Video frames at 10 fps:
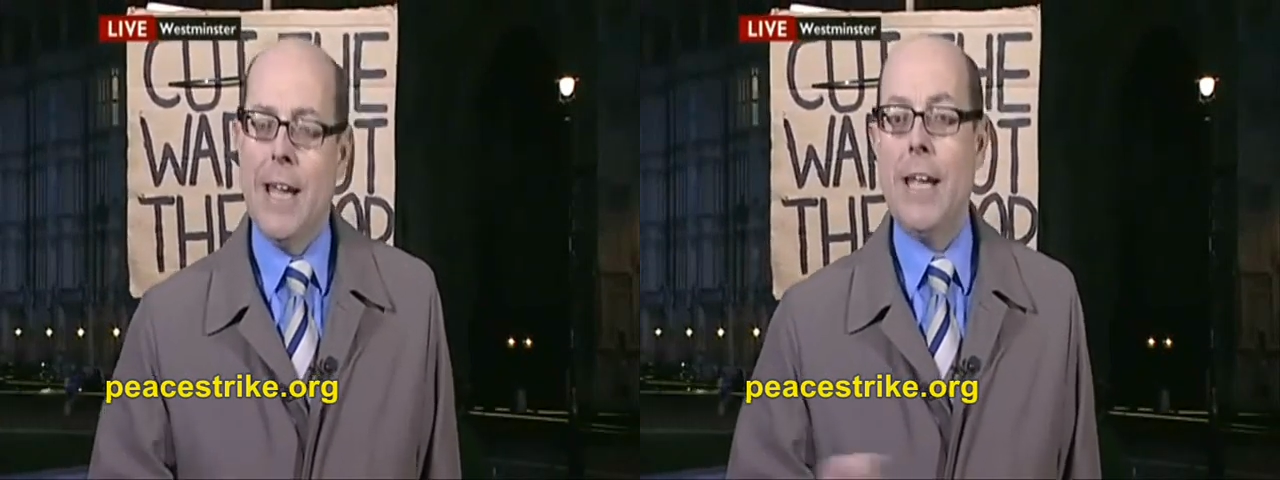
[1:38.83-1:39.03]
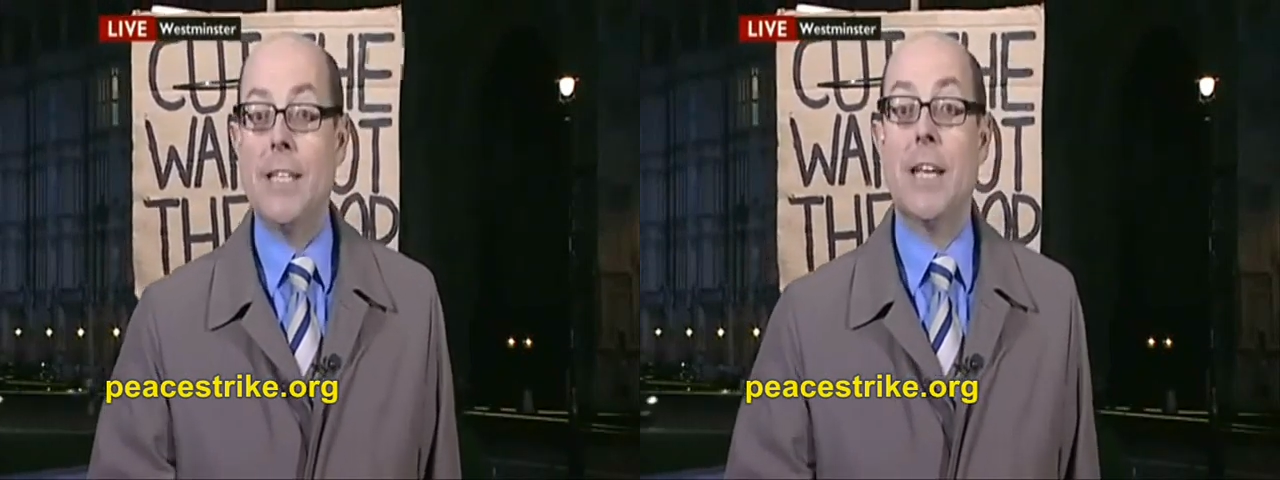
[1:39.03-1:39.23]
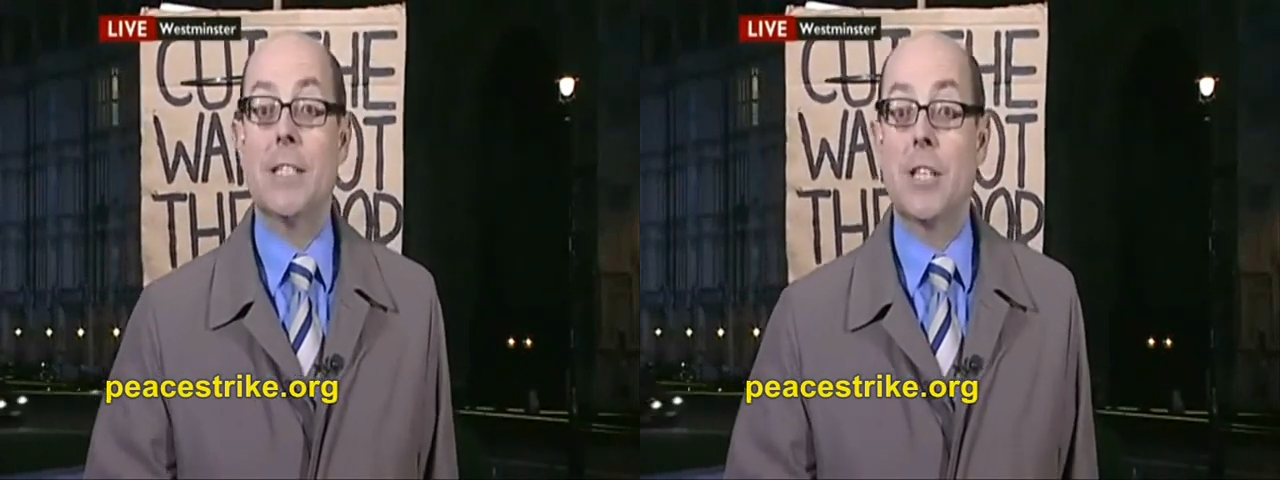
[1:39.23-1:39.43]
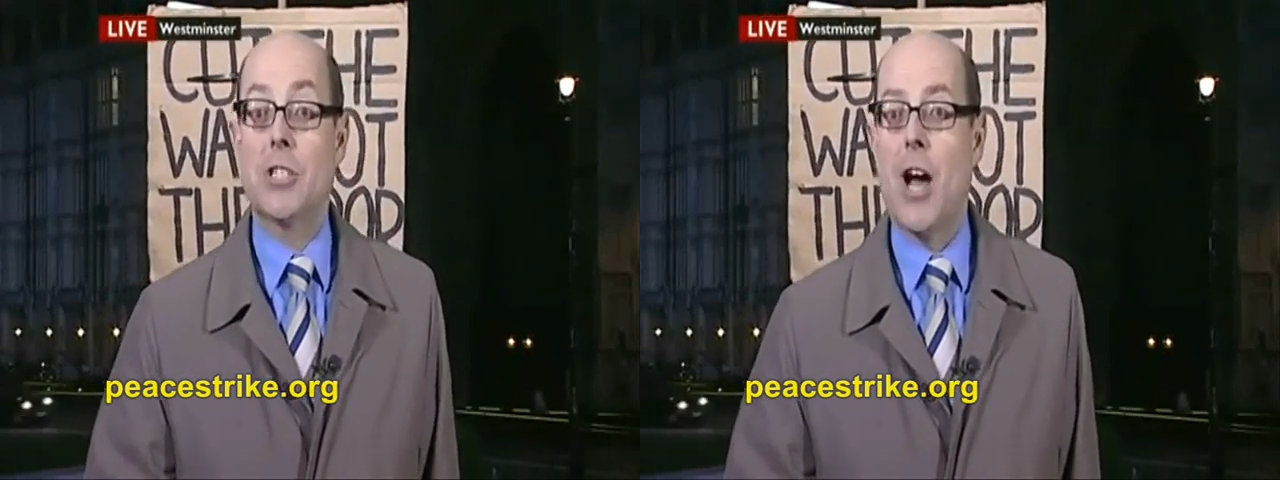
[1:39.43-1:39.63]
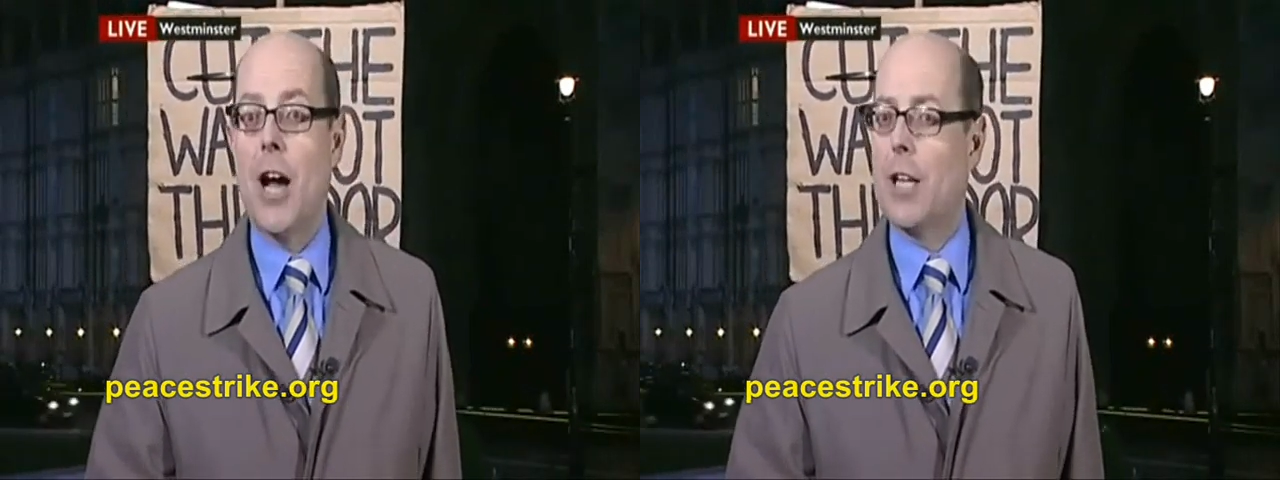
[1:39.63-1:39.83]
He says
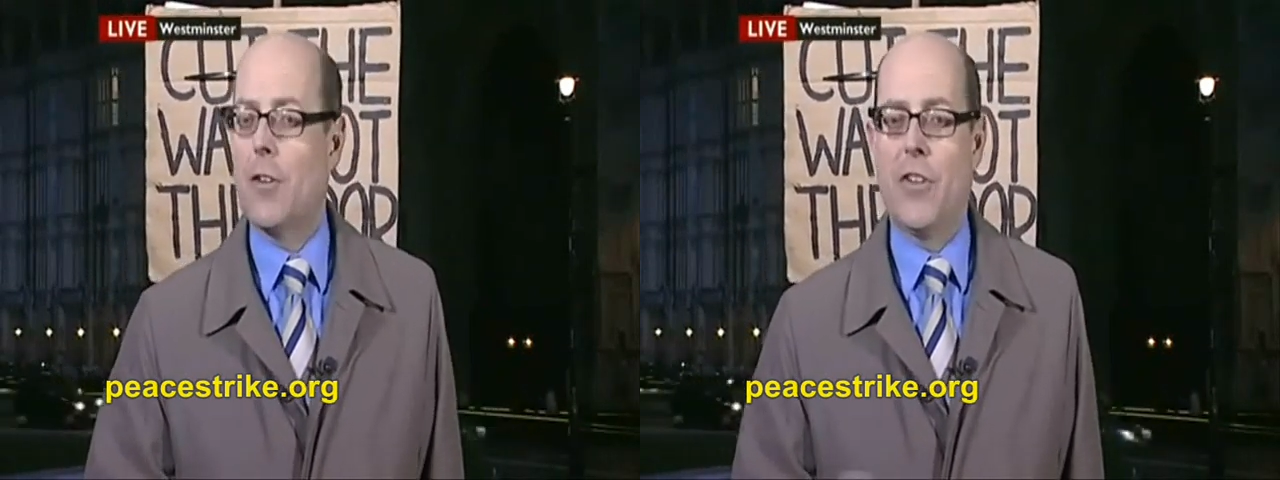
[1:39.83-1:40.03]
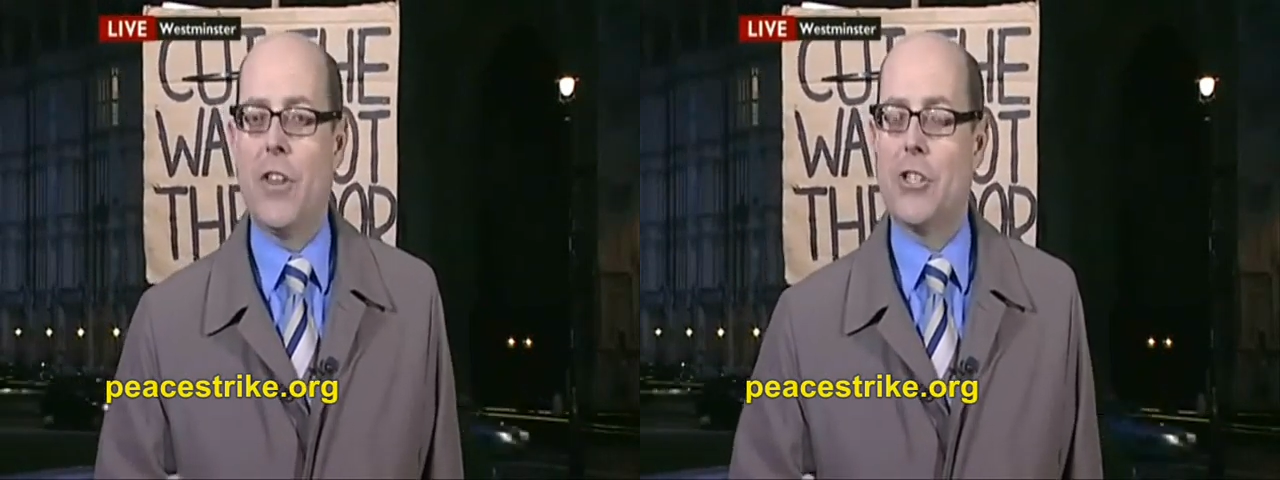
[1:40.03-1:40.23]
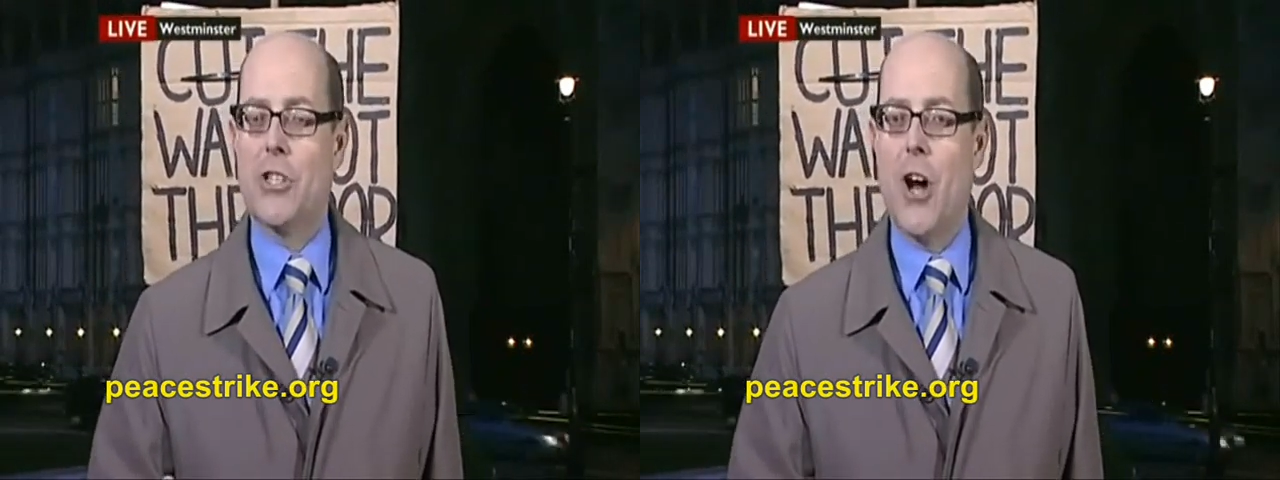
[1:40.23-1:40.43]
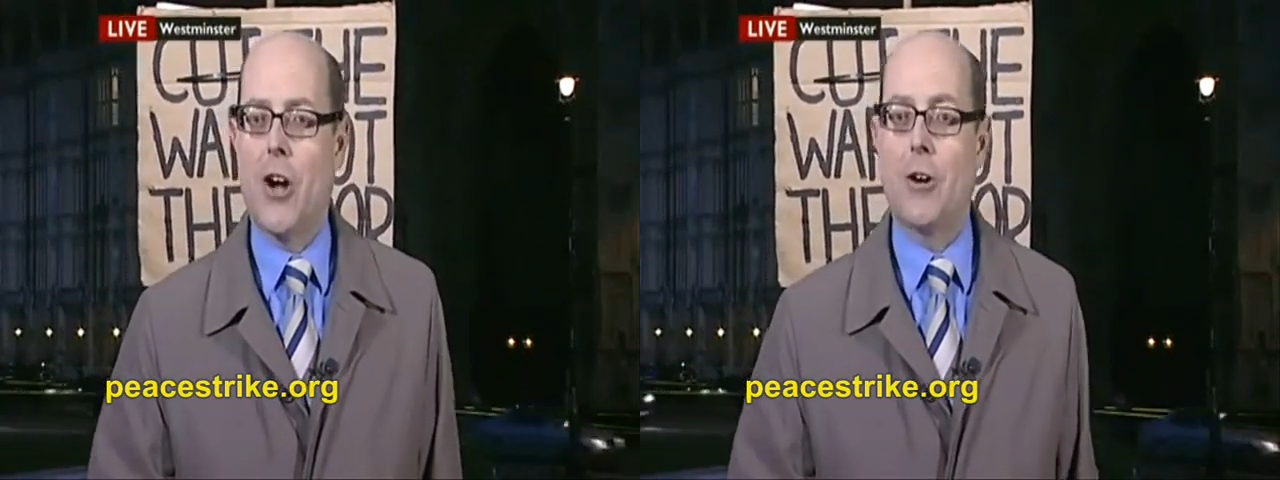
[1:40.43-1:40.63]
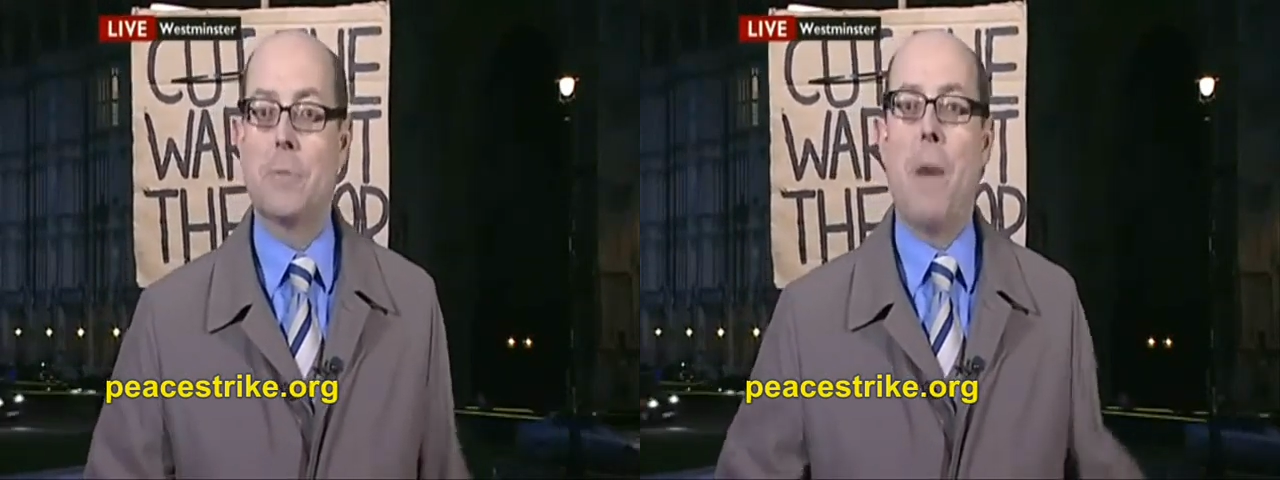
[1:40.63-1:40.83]
the title for this saga